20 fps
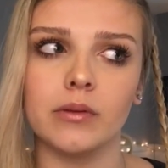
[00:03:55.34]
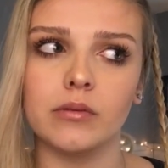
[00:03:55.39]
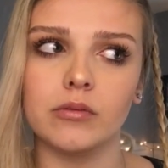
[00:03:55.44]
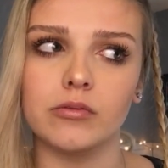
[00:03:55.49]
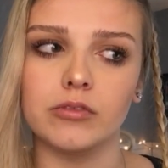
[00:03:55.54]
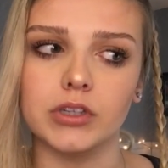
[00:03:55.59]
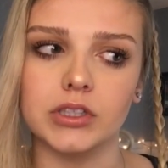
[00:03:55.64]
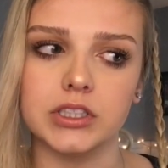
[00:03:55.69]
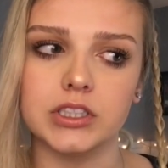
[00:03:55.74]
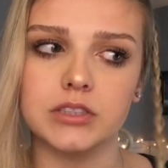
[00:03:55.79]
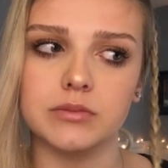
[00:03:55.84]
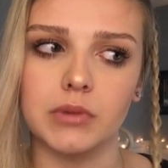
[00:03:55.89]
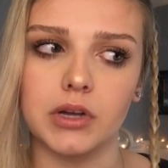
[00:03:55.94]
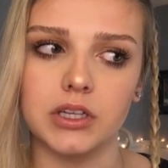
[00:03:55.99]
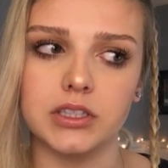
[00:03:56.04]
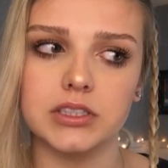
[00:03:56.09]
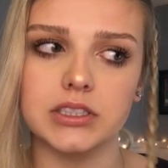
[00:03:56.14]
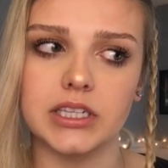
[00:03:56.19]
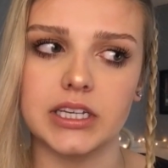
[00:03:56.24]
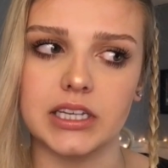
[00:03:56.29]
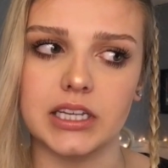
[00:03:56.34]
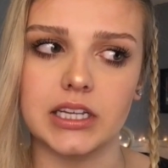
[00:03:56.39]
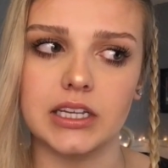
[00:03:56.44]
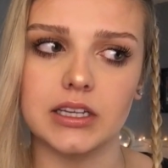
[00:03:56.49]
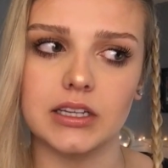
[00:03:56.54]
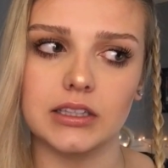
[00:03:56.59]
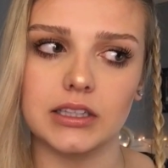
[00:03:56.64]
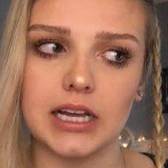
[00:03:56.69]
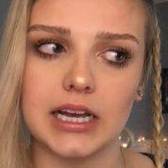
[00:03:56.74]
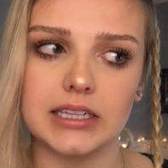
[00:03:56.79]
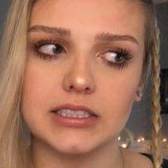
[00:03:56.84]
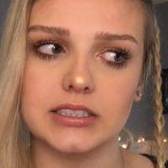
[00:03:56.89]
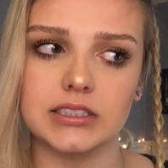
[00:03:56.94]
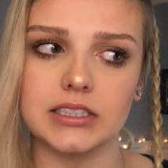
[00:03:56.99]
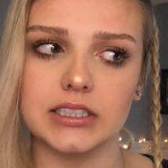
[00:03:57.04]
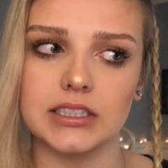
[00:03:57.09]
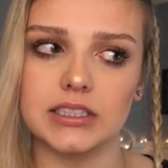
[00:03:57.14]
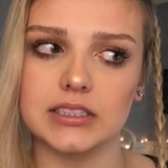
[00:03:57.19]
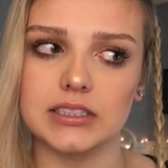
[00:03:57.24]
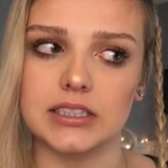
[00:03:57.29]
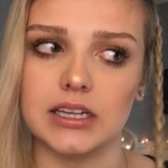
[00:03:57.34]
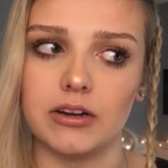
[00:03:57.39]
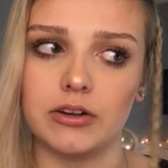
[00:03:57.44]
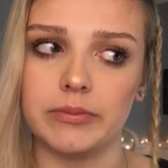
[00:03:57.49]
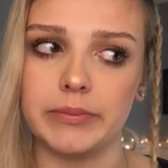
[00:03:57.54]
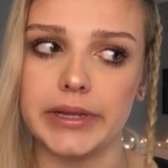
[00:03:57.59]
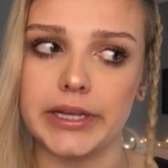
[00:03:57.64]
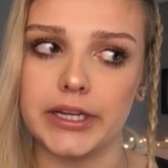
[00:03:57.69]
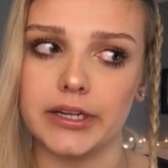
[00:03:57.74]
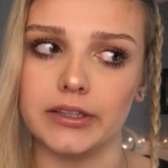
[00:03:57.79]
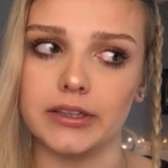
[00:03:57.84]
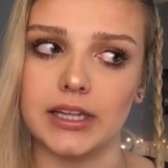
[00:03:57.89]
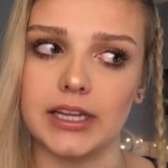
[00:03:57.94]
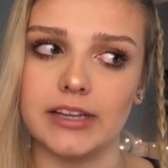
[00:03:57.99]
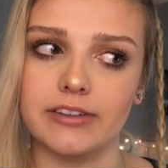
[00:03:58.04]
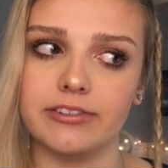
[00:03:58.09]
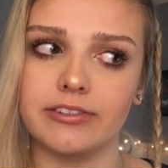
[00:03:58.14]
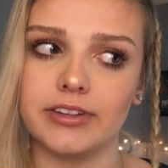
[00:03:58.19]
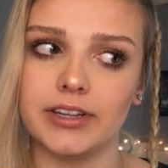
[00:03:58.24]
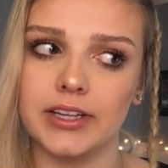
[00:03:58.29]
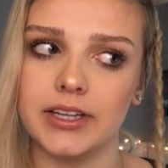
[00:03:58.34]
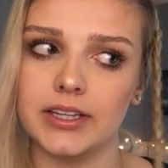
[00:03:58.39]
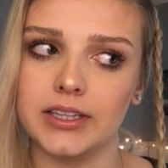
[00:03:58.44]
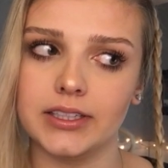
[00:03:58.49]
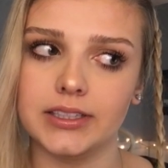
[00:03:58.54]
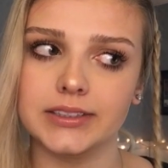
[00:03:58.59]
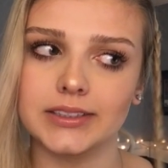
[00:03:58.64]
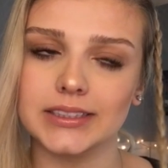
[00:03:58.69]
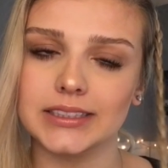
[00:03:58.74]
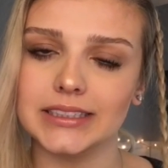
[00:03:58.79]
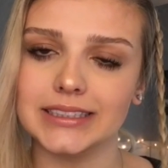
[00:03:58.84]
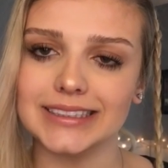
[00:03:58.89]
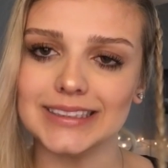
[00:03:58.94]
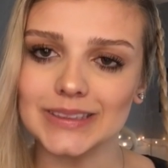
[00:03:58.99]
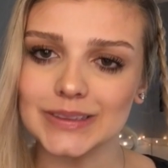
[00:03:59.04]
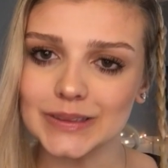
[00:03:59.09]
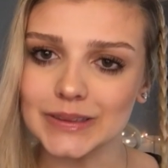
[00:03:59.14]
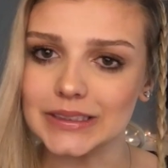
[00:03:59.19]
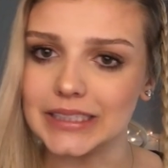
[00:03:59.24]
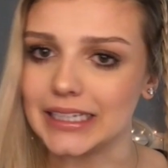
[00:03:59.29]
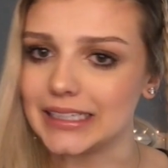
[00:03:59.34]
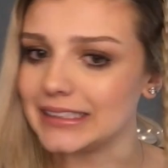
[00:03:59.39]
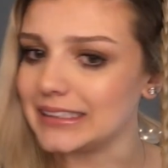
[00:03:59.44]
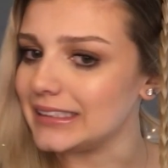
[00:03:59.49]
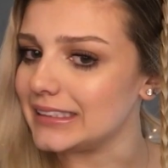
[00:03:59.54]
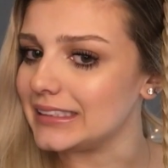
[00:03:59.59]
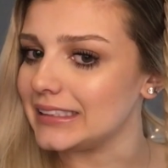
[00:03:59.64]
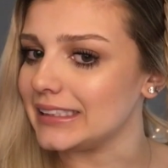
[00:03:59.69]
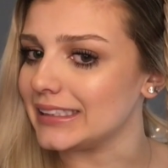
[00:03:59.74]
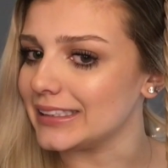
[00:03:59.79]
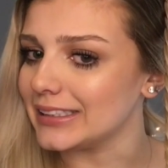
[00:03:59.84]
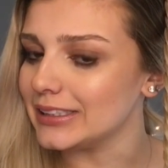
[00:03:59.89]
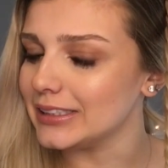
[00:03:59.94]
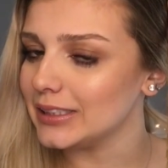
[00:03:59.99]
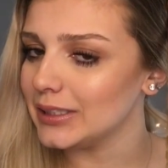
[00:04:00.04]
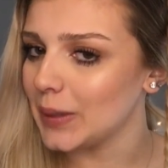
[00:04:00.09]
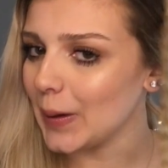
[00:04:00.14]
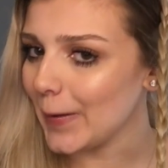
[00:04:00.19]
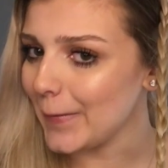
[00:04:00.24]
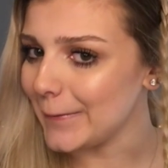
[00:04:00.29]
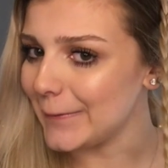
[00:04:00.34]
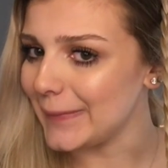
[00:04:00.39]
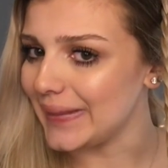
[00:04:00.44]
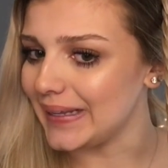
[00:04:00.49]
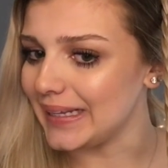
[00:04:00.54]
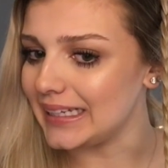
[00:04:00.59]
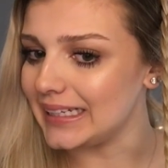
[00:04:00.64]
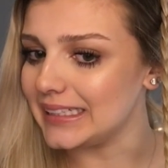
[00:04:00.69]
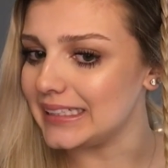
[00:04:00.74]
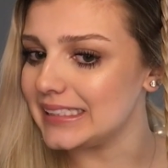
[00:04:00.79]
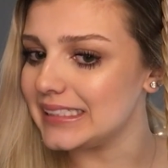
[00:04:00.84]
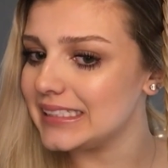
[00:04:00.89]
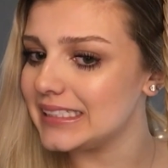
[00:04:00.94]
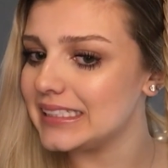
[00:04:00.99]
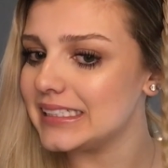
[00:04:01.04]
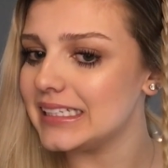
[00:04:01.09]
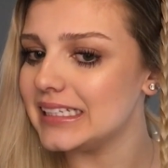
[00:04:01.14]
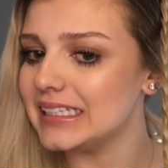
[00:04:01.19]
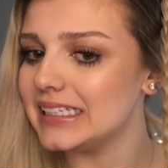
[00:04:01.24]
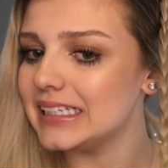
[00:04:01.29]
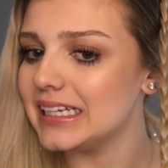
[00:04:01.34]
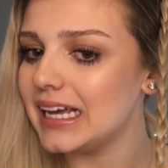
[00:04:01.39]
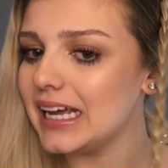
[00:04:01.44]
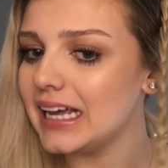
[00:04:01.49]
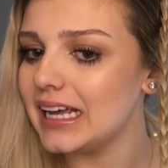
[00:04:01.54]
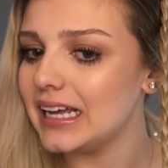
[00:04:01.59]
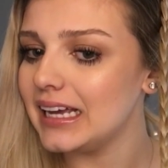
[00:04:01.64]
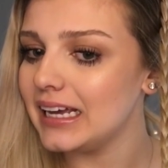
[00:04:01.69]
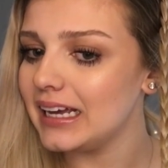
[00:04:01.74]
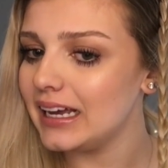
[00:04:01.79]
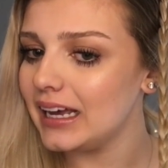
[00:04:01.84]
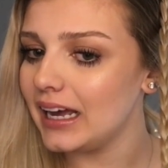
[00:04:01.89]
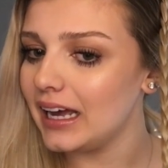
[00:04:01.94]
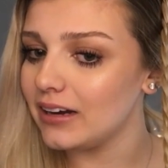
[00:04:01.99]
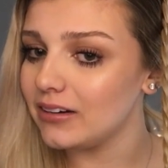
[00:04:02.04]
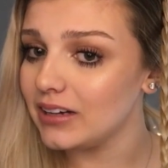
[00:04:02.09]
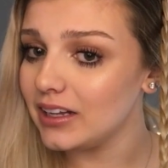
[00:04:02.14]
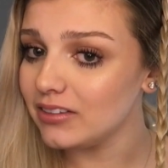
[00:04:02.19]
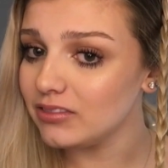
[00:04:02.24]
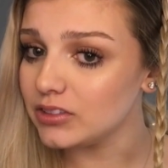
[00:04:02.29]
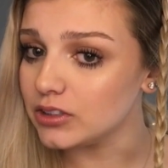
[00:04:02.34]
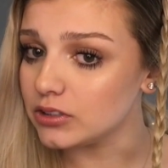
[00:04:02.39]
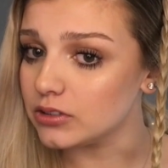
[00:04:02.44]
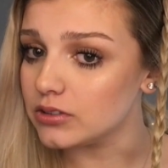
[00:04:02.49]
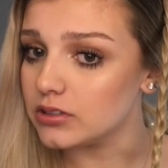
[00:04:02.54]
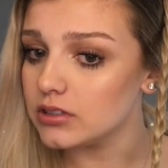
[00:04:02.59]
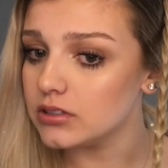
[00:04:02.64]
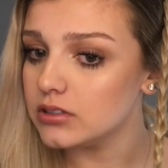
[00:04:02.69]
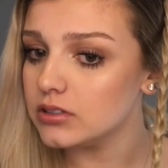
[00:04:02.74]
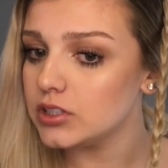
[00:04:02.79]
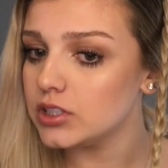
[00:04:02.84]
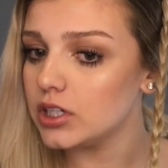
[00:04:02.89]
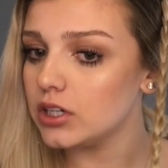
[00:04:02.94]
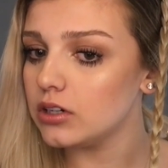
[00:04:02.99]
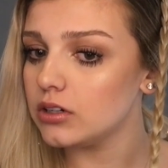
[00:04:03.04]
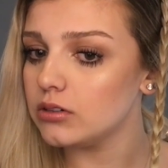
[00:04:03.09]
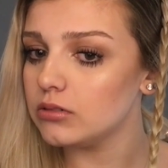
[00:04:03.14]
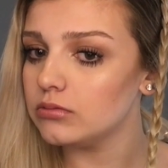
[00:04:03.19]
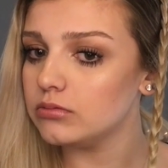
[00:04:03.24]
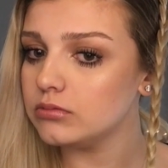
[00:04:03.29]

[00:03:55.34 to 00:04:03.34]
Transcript: really small skinny elastics, that would make your life a whole lot easier, but I don't have those, so